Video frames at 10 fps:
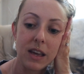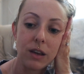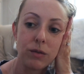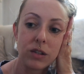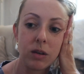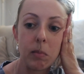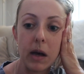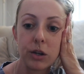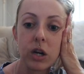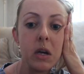thank you so
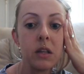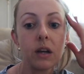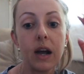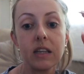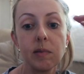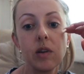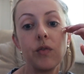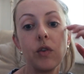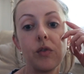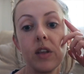much. There has been a
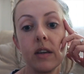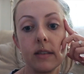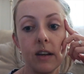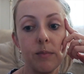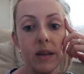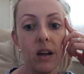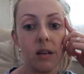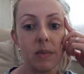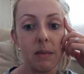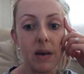few things that have been
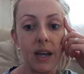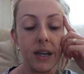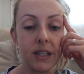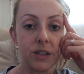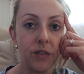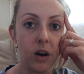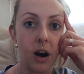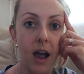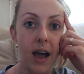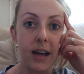on my mind as
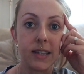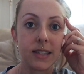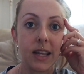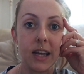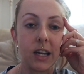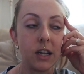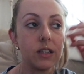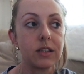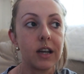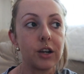far as like a
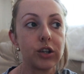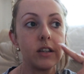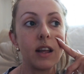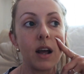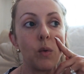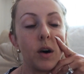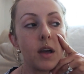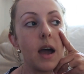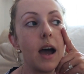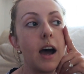discussion that I
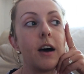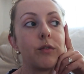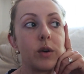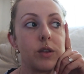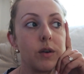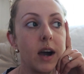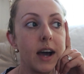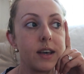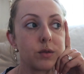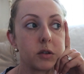want to have with you
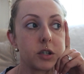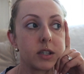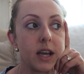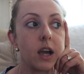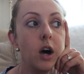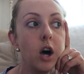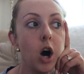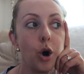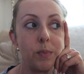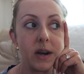guys or just like
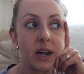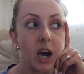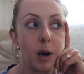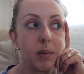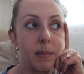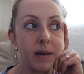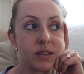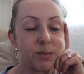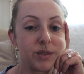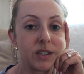opening up
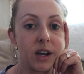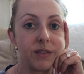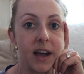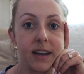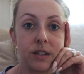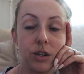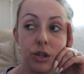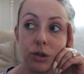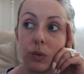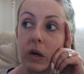about some stuff that has to
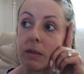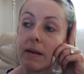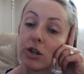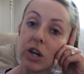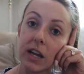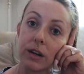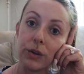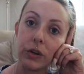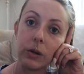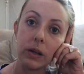do with my
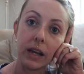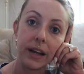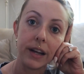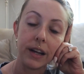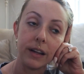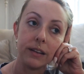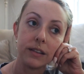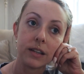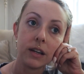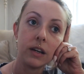channel
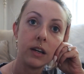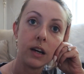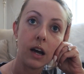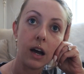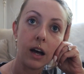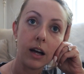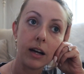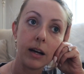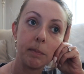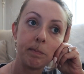and
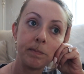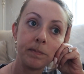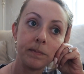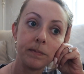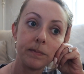um,